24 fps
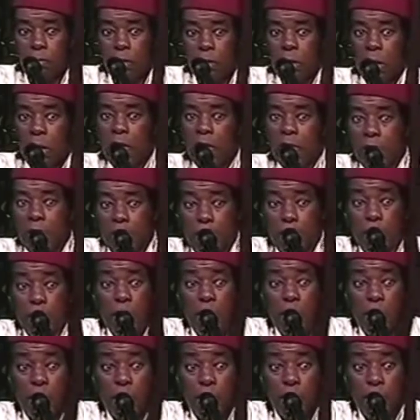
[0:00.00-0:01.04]
Now you got a
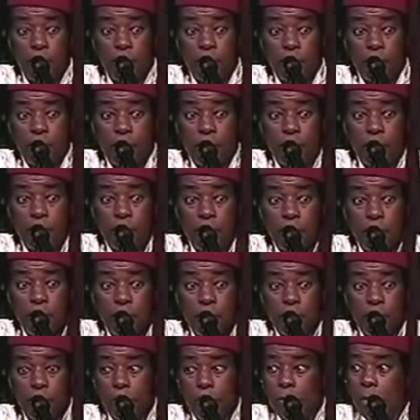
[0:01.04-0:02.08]
problem.
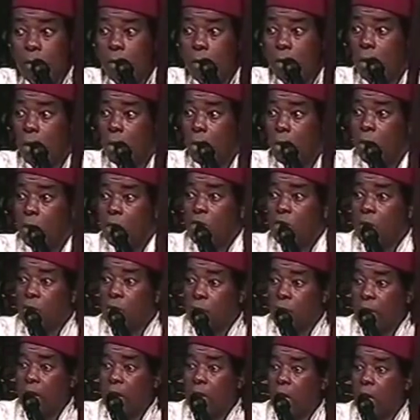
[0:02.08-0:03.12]
Because they
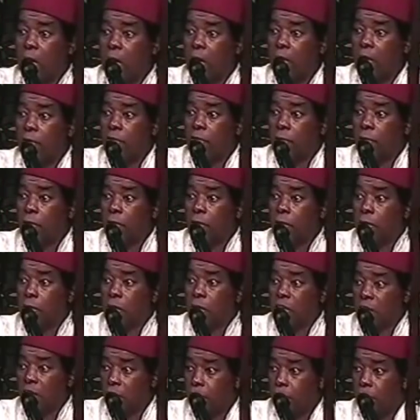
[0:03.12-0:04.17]
recognize
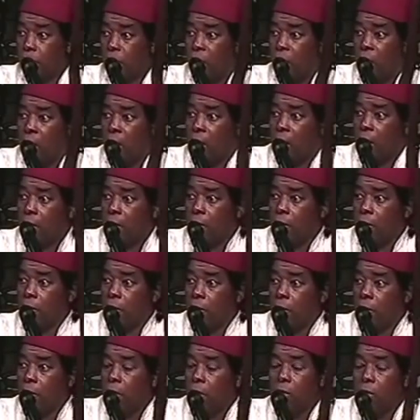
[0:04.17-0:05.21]
that they've been had.
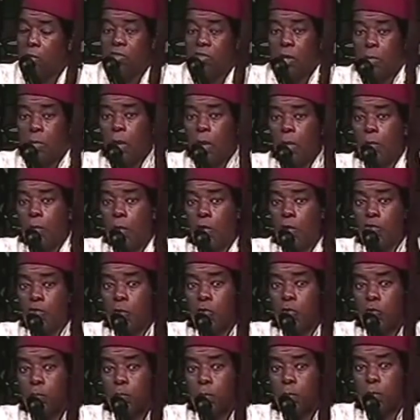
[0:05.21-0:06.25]
Some of them are
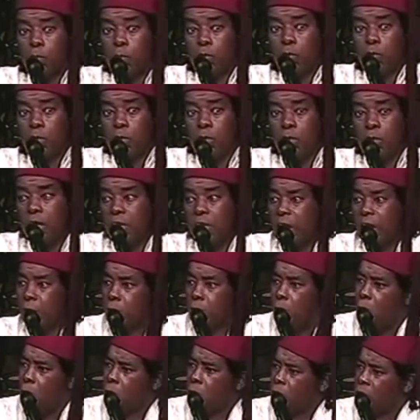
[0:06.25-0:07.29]
so spooked that they
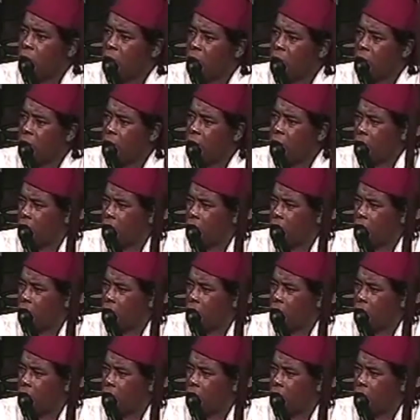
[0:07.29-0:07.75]
won't get there.